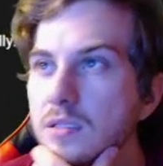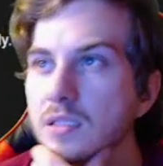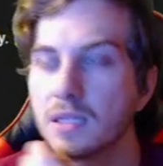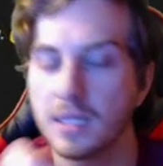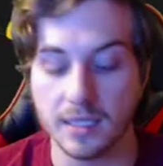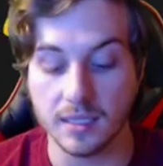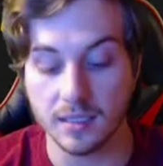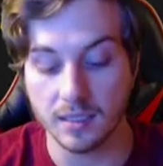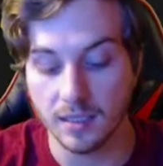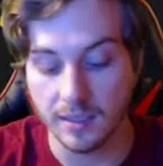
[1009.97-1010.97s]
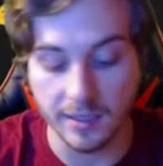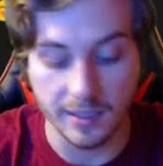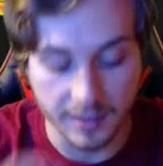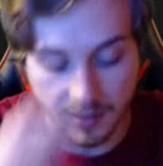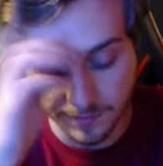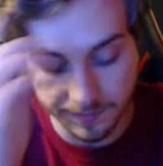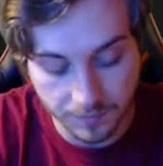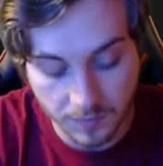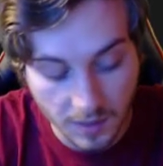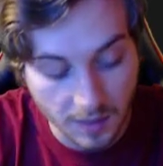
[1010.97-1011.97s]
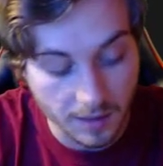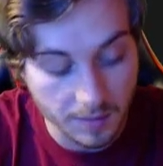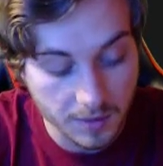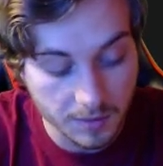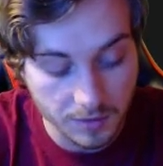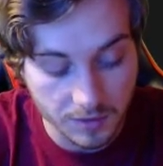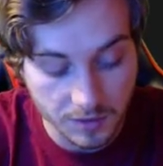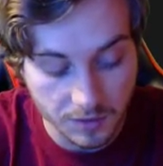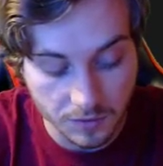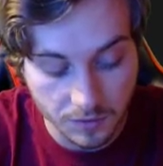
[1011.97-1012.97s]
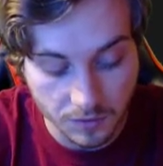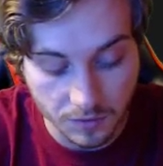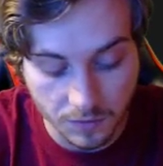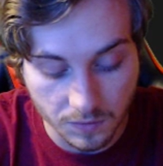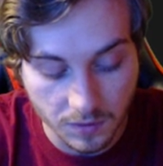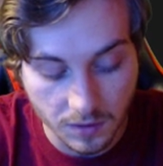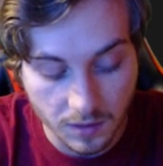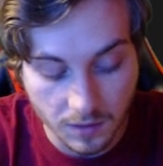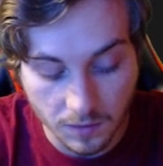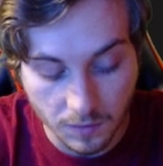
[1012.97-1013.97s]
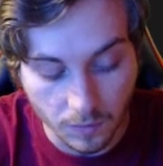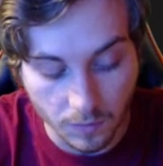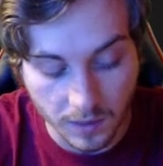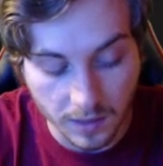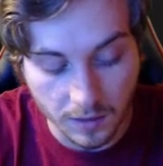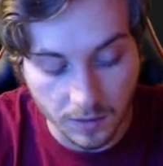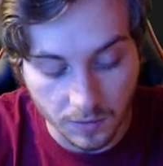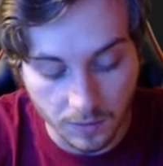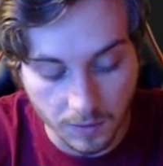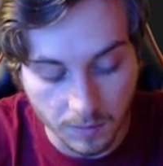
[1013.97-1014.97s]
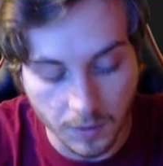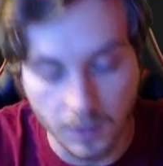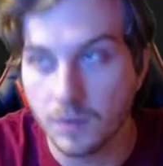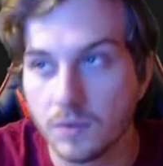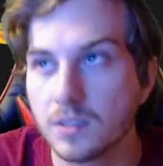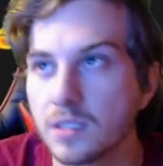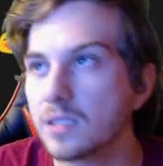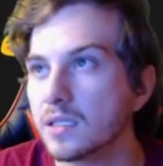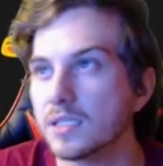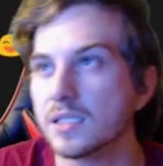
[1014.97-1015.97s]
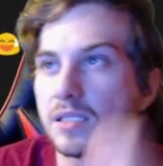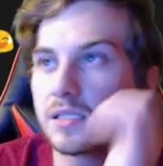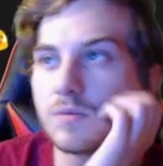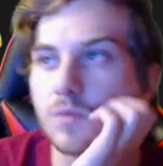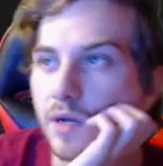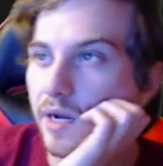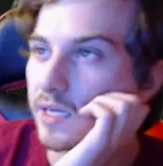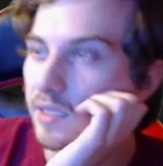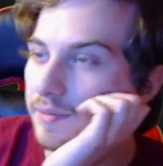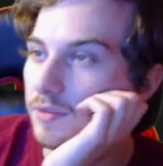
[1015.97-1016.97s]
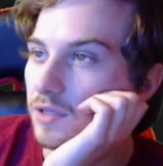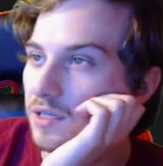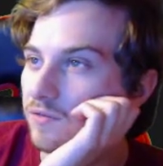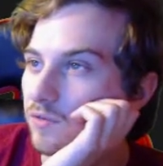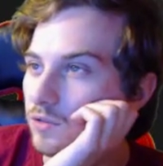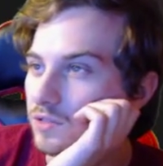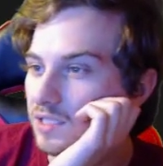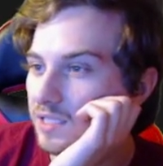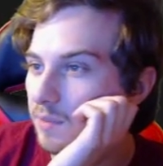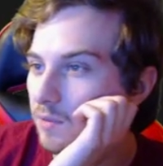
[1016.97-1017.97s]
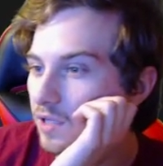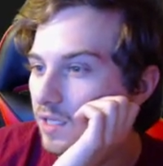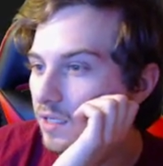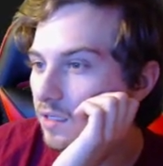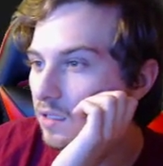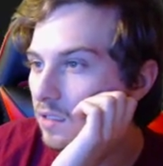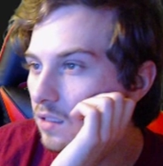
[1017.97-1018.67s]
It's like MW2 windowed mode is what I am looking for, is the same thing.